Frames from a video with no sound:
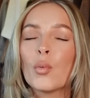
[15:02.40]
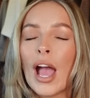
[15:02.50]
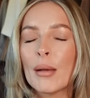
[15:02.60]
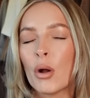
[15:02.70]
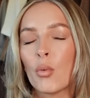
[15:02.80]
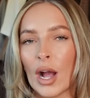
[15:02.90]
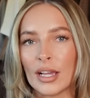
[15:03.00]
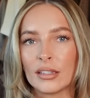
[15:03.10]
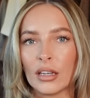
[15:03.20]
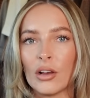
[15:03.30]
where my
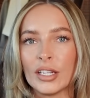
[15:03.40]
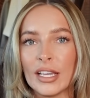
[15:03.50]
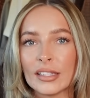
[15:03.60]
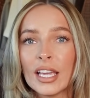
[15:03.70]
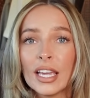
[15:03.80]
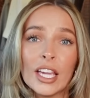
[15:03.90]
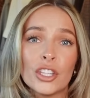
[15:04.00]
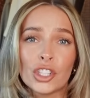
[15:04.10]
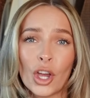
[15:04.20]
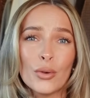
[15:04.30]
waistline is,
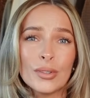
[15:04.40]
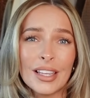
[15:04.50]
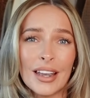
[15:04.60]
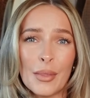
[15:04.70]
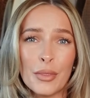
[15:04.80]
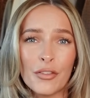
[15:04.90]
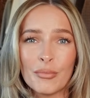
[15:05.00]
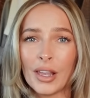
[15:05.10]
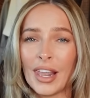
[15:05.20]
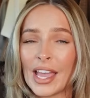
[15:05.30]
it shows the length of
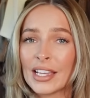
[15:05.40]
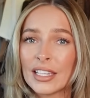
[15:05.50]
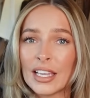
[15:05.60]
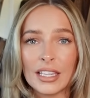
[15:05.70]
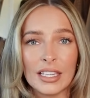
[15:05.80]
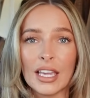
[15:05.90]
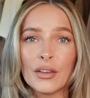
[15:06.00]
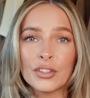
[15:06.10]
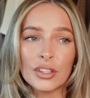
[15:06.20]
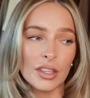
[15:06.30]
my legs, it
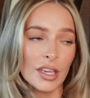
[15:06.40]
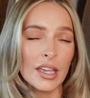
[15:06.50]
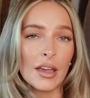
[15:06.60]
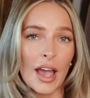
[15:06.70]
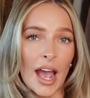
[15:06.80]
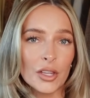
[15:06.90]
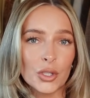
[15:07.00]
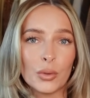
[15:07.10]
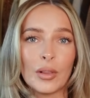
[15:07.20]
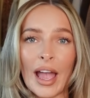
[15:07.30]
gives the
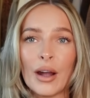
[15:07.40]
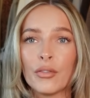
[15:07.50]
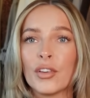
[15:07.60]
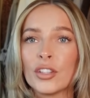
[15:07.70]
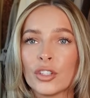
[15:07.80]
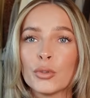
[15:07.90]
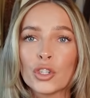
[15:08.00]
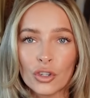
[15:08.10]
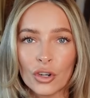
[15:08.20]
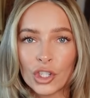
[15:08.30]
actual outfit some
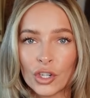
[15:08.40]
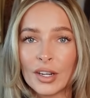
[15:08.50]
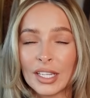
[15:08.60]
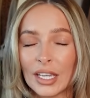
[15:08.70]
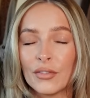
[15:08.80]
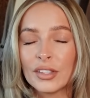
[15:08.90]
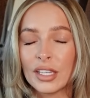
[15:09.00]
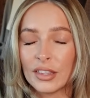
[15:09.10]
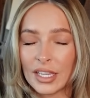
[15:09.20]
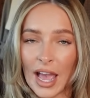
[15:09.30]
structure, it gives
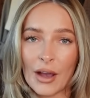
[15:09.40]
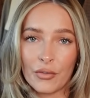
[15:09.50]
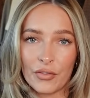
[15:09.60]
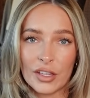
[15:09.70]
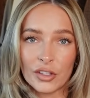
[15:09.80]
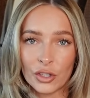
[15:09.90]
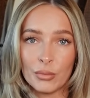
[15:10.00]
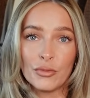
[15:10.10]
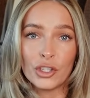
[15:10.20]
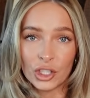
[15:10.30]
the outfit
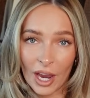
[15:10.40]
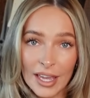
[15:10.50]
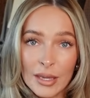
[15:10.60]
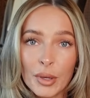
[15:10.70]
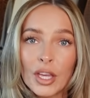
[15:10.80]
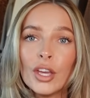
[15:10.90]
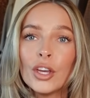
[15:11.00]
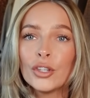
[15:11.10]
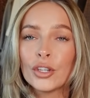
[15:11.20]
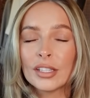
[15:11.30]
some shape.
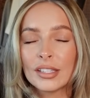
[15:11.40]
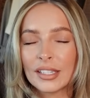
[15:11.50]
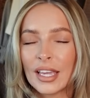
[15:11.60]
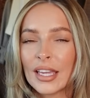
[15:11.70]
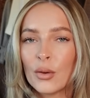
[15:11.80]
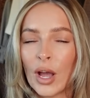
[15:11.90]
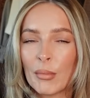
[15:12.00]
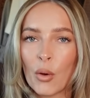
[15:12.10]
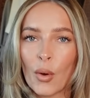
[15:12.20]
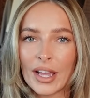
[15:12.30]
You can see where
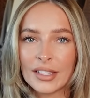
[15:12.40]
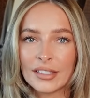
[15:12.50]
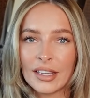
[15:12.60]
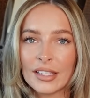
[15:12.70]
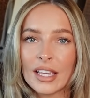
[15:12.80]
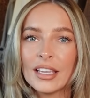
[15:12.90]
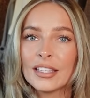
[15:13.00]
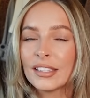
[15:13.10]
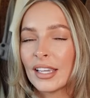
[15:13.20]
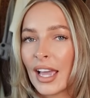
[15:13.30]
my waist is,
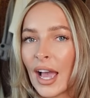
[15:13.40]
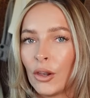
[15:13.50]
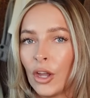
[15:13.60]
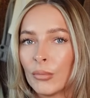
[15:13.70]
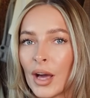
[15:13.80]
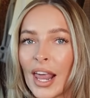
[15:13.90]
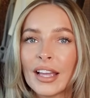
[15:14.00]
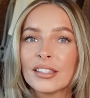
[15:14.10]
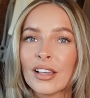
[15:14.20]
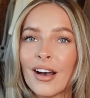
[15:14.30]
see how long my
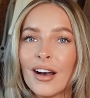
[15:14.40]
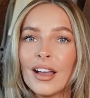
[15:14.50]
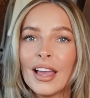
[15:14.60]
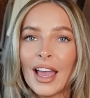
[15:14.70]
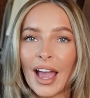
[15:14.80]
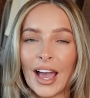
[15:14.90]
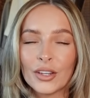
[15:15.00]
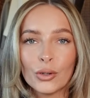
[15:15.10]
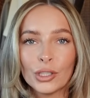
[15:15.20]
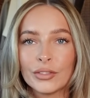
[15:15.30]
legs are,
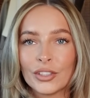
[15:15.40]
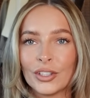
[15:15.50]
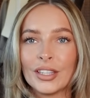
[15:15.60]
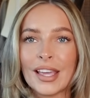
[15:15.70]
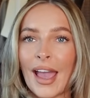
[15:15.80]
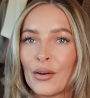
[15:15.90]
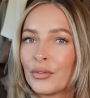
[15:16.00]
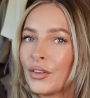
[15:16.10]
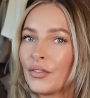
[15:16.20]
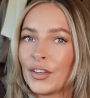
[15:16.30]
and all of a sudden the
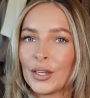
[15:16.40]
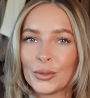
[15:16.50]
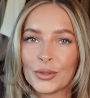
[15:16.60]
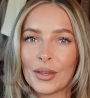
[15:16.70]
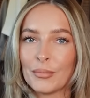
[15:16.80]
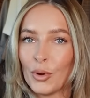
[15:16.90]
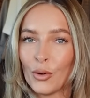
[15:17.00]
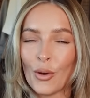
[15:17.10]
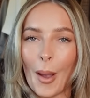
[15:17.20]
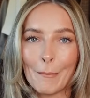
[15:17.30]
outfit feels
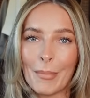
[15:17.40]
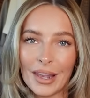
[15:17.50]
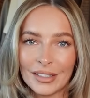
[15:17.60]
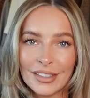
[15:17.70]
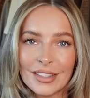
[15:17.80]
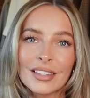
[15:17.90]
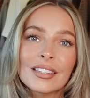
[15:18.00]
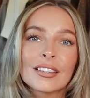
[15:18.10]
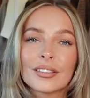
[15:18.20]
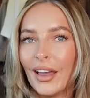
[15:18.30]
more
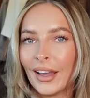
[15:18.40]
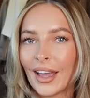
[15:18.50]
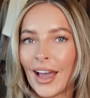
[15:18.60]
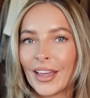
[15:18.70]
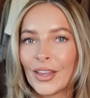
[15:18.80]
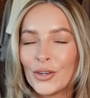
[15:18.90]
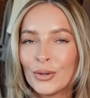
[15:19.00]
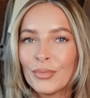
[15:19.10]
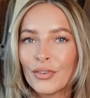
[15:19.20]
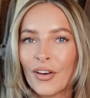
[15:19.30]
balanced. Okay,
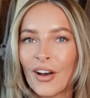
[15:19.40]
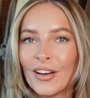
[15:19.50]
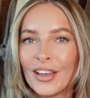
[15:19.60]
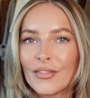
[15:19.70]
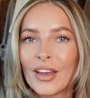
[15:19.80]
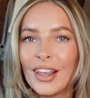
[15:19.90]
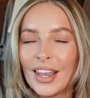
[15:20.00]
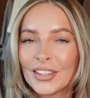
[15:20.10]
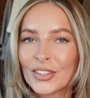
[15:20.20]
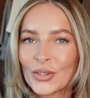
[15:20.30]
number five,
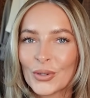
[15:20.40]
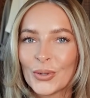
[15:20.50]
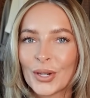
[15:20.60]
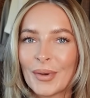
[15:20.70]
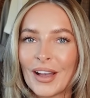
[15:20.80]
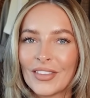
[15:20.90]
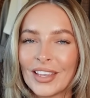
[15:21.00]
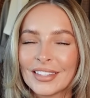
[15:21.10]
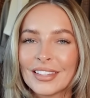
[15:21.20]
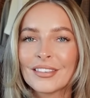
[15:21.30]
let's talk about
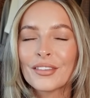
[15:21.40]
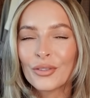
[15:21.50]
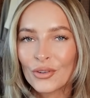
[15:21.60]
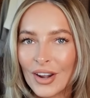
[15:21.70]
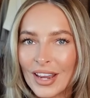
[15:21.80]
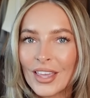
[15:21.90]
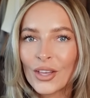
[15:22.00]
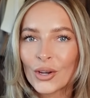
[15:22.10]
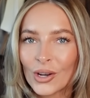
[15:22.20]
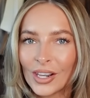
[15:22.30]
this, the
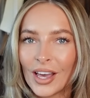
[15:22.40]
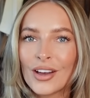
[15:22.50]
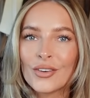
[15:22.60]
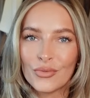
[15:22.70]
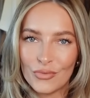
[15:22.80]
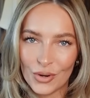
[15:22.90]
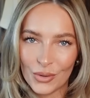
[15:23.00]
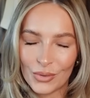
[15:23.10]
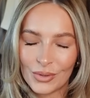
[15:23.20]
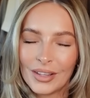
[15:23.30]
three colour
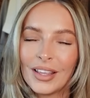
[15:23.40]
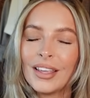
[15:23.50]
rule.